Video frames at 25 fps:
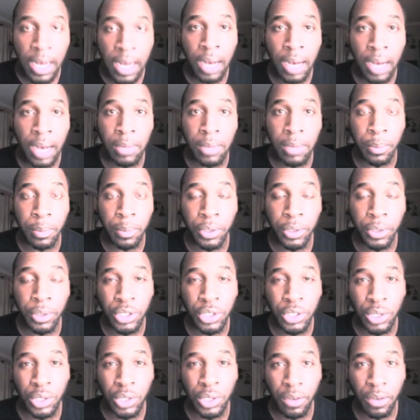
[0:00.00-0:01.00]
I'm pretty
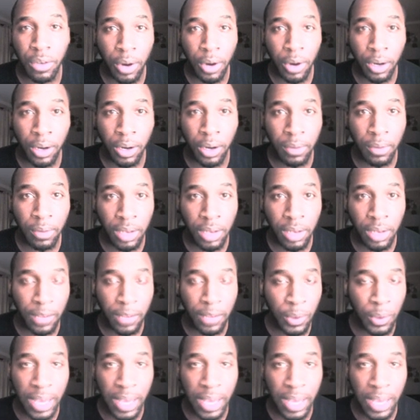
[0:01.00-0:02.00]
sure you've heard of it.
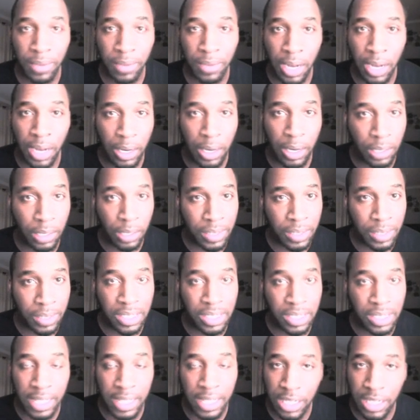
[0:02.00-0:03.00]
If you have not heard of it,
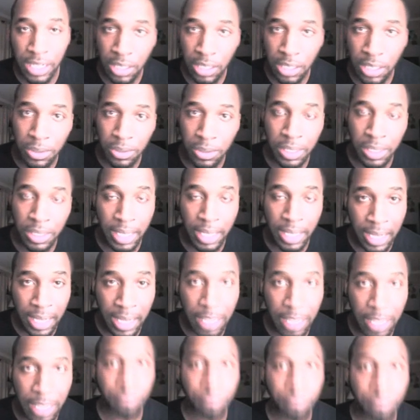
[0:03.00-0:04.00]
stay tuned to the
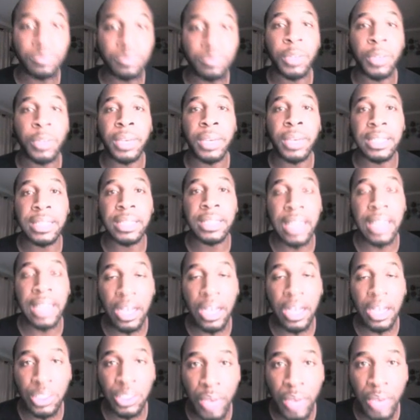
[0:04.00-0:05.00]
end because they
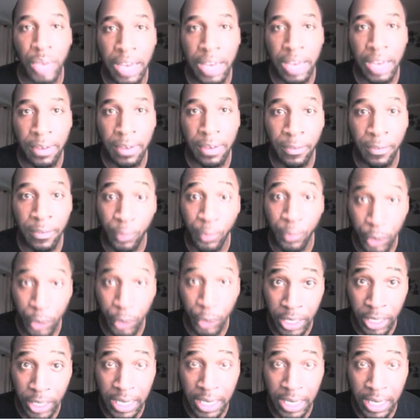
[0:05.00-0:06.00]
also have a
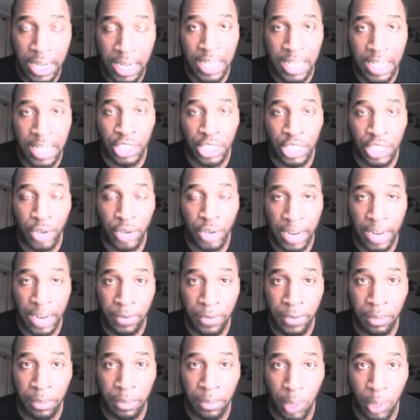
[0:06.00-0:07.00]
free
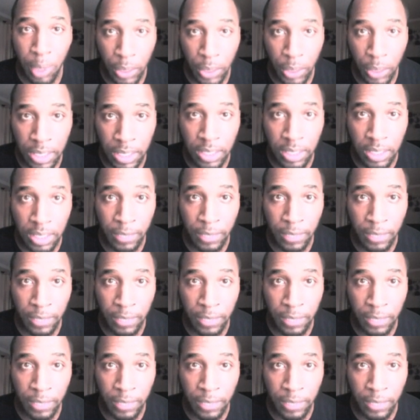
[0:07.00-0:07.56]
traffic bonus.